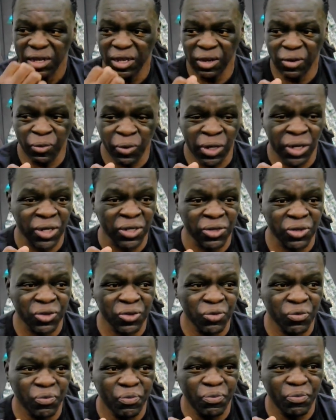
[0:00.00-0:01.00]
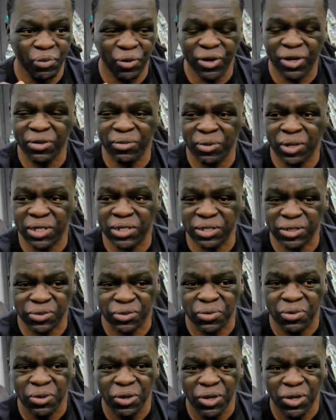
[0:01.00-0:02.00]
where you pretty much
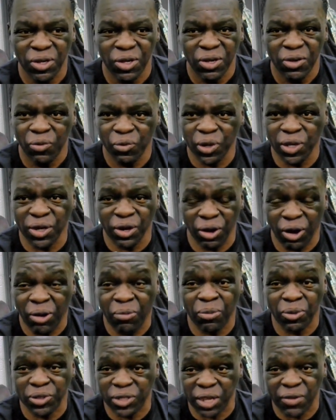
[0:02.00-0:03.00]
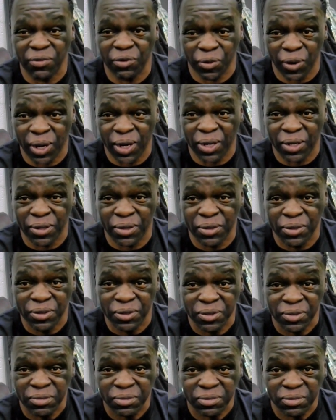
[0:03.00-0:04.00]
win almost every round,
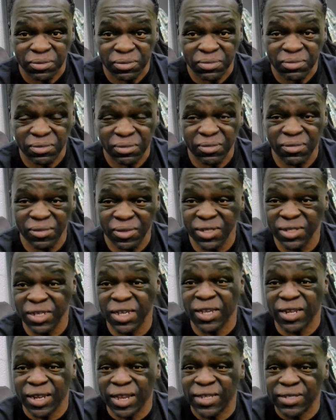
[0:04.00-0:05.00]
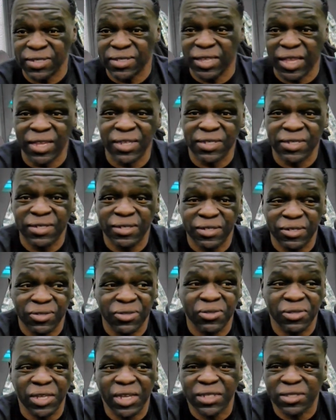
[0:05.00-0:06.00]
yeah, that's that's
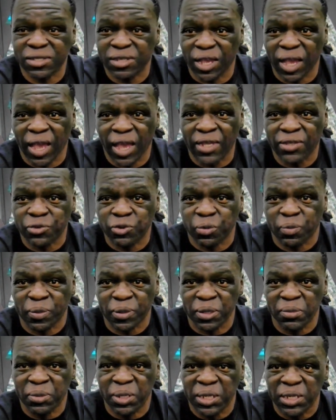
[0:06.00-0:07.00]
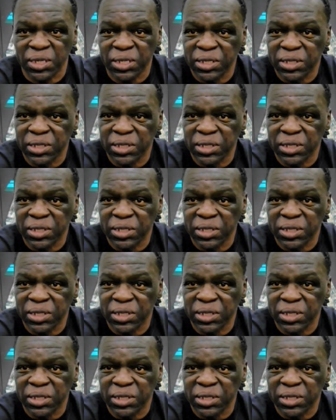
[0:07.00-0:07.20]
that's ass whooping to me.